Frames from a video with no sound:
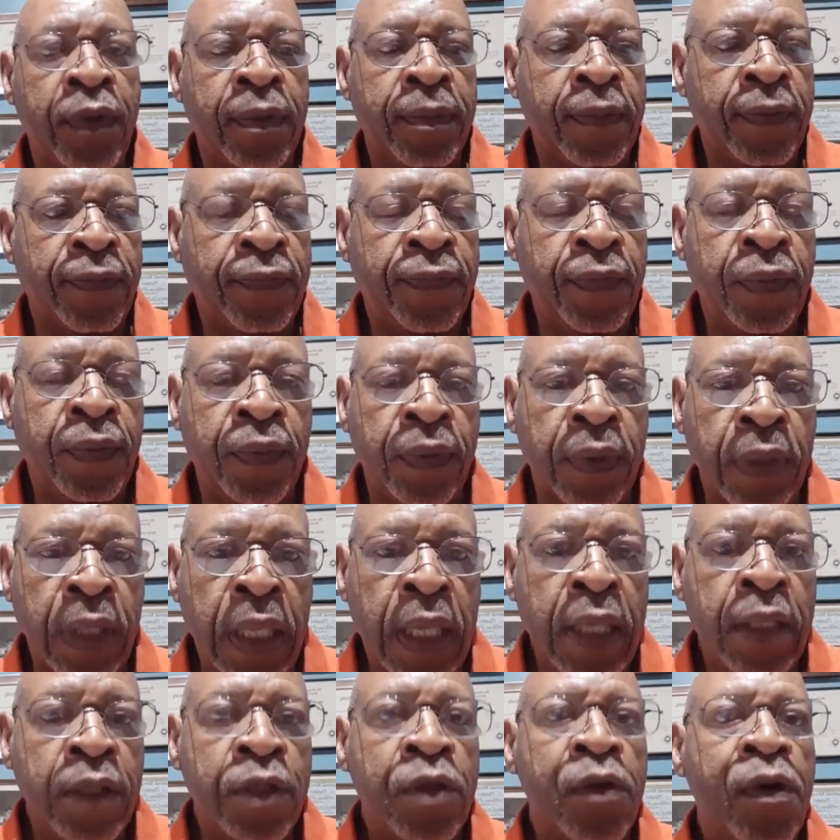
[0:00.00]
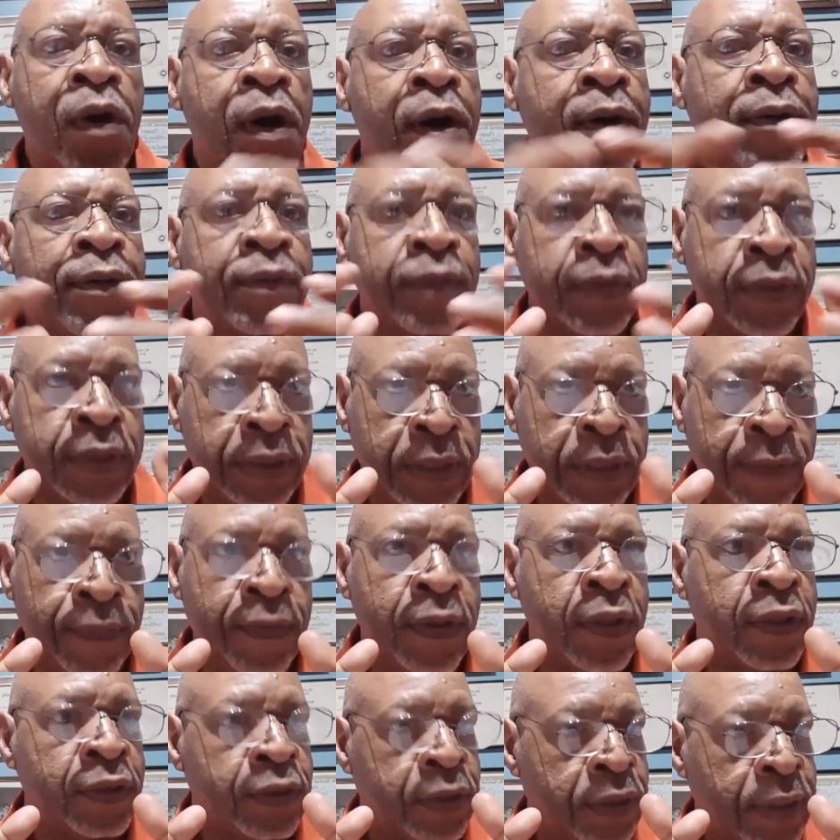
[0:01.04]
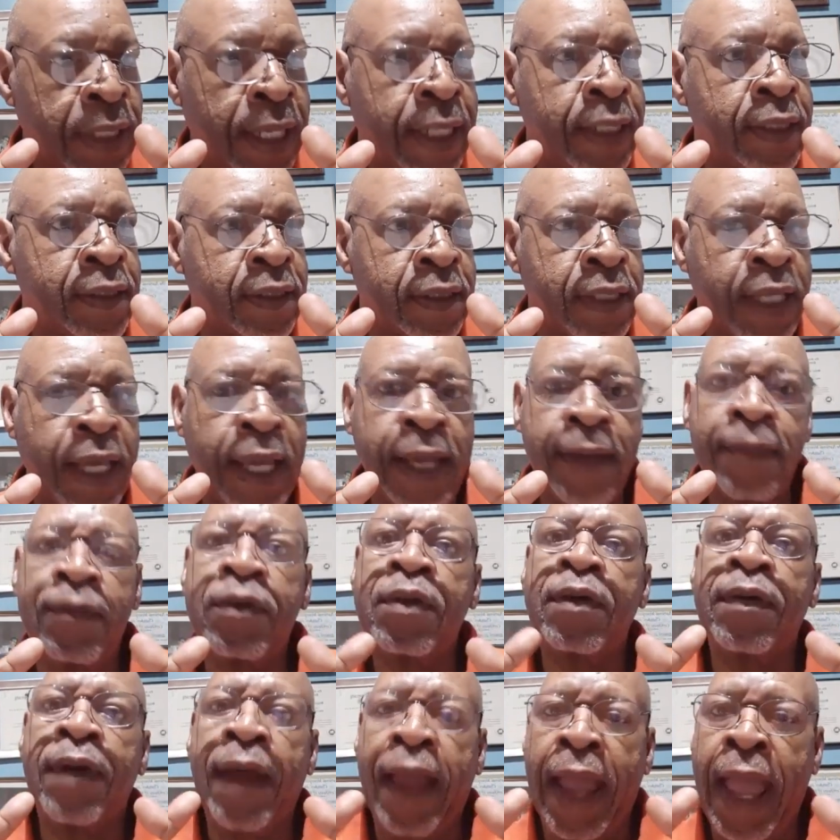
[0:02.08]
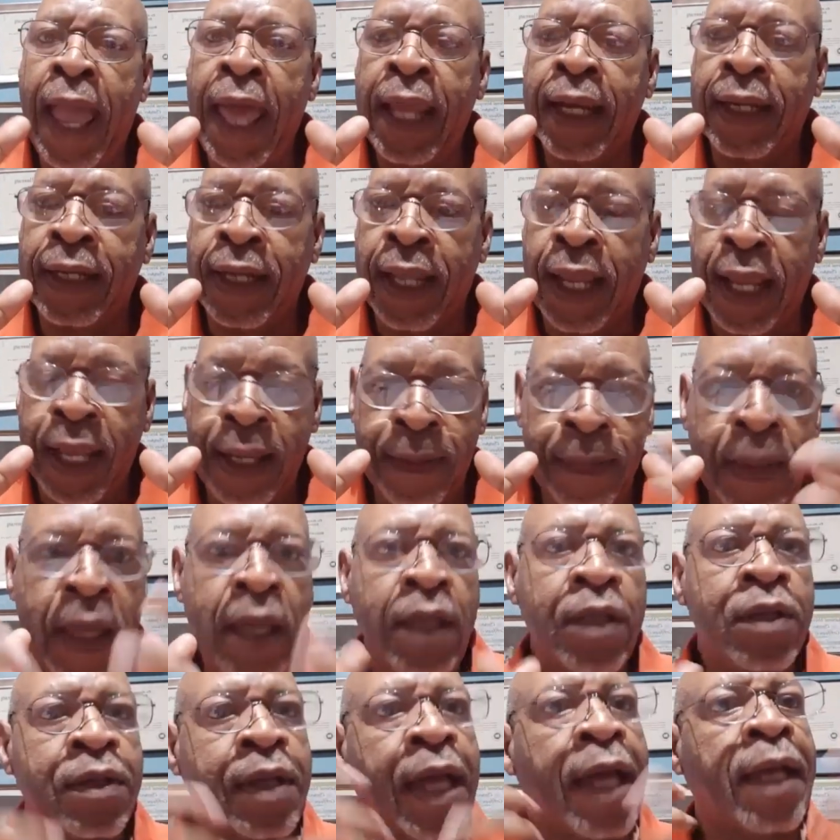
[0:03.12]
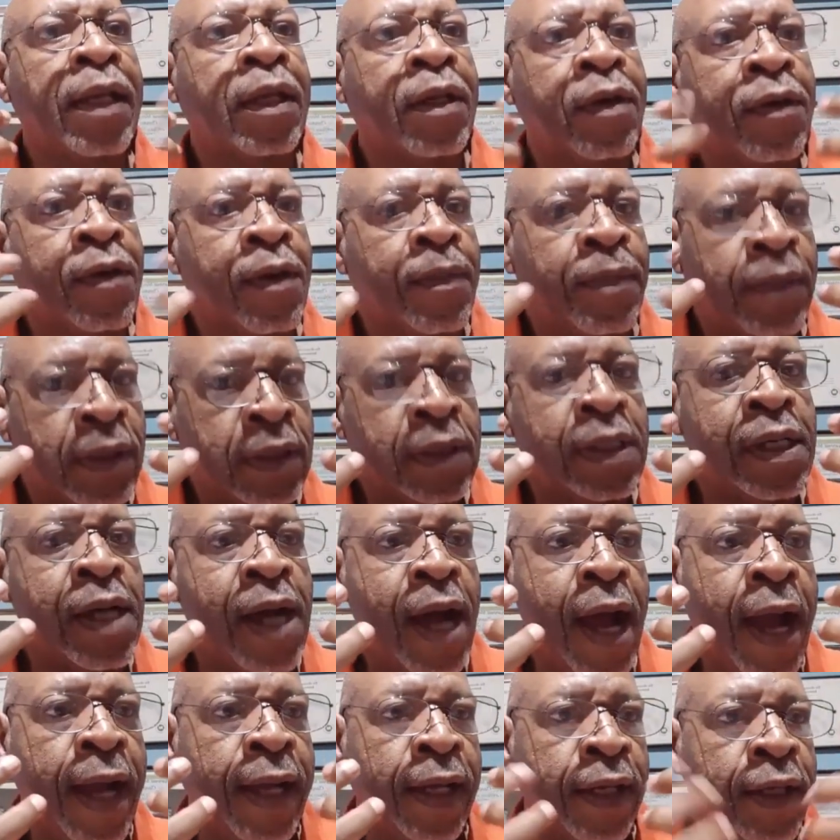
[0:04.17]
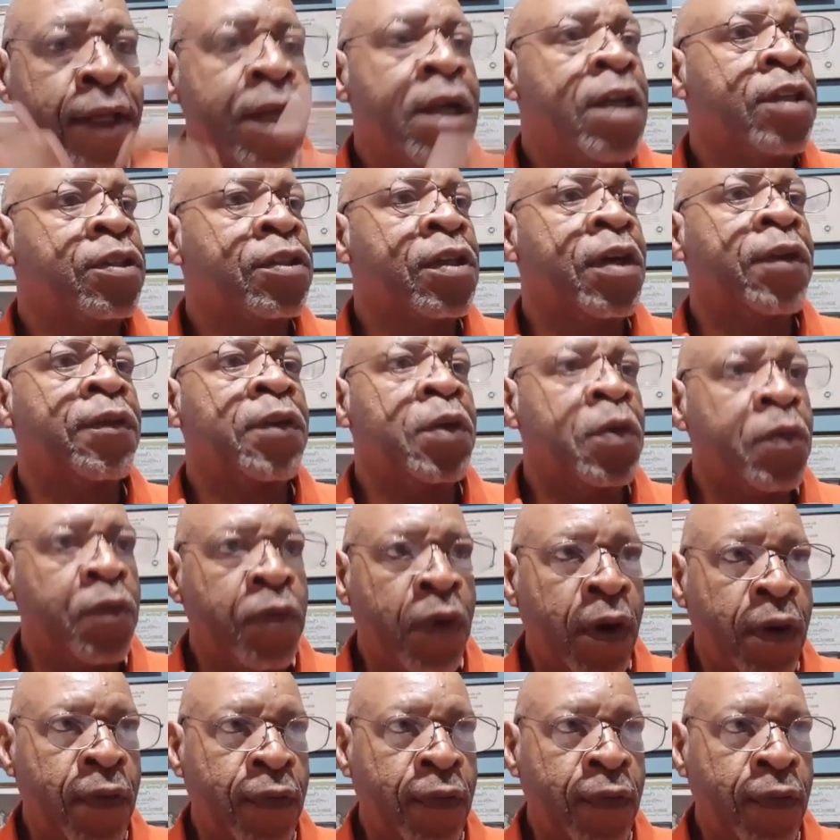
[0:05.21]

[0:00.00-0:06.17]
before. You always want, if you're gonna change a name, if you're gonna add a name, you gotta go up a little higher. So if you were